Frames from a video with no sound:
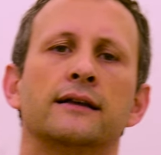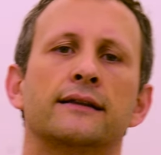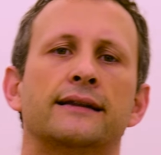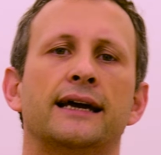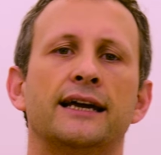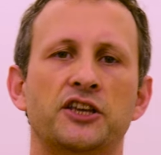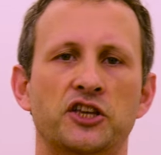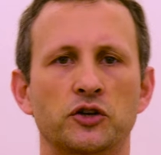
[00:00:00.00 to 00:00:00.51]

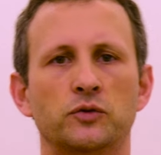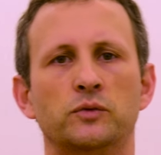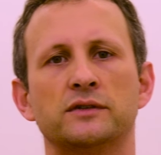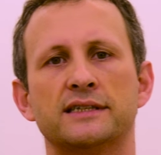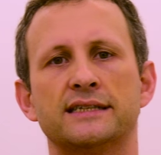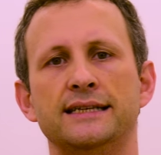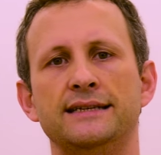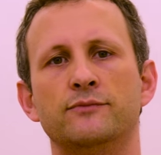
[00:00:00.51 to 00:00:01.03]
that you
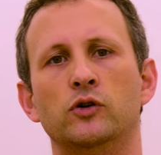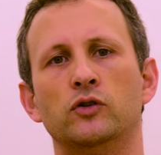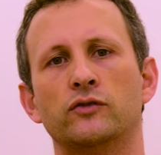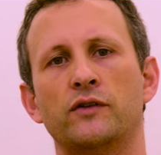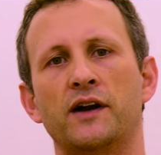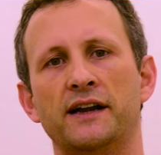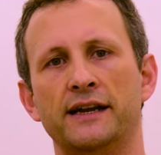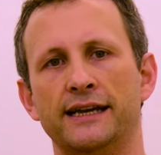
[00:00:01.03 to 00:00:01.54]
will see
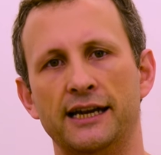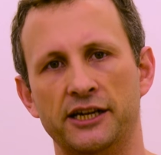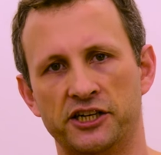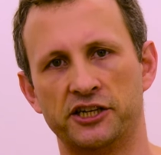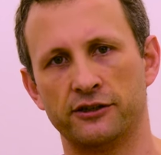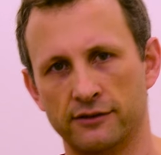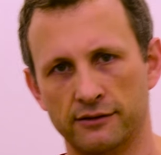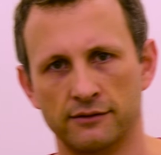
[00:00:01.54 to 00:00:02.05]
more
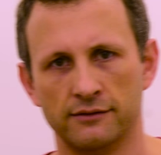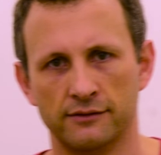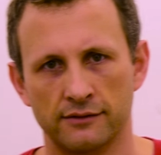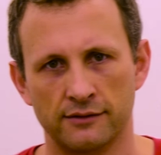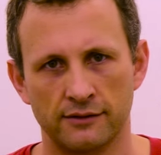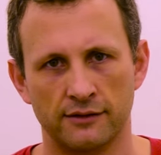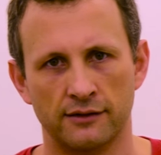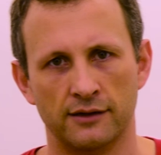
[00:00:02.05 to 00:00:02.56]
radiation
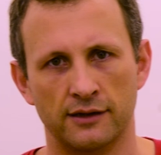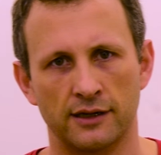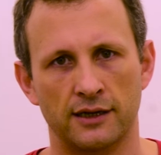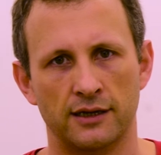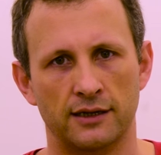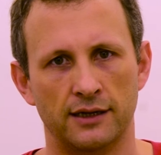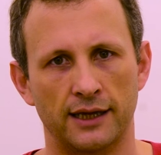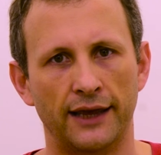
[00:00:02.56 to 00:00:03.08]

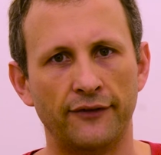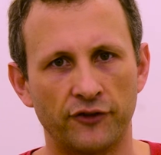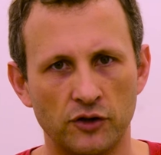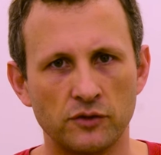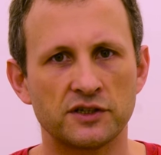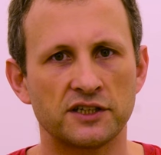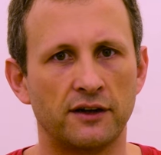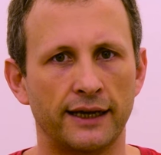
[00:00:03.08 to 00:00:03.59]
if
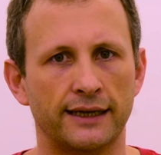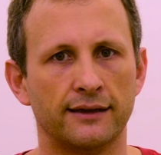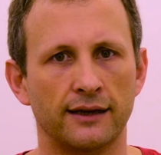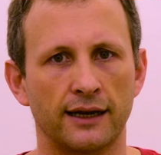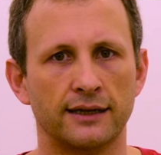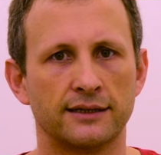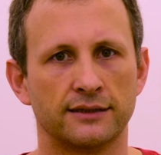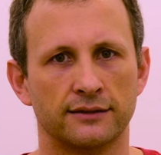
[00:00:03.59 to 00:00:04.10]
you
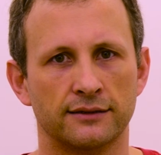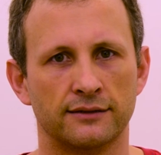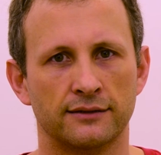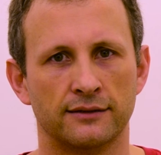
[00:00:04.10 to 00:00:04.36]
cycle it.